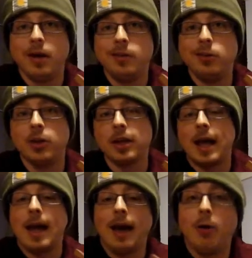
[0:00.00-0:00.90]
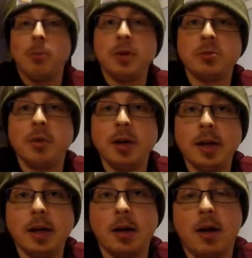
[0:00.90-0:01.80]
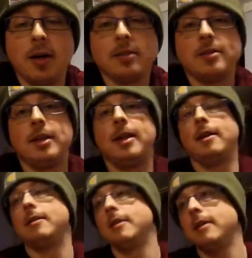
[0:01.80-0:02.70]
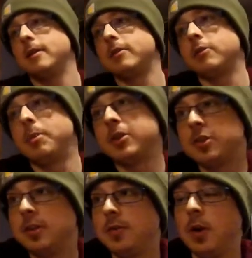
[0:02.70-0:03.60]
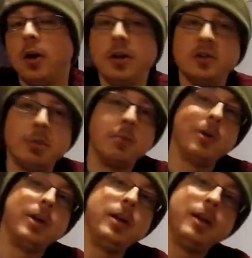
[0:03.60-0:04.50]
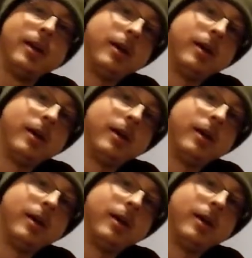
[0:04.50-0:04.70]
and you're looking at how much money it costs to get into this, especially if you already spend money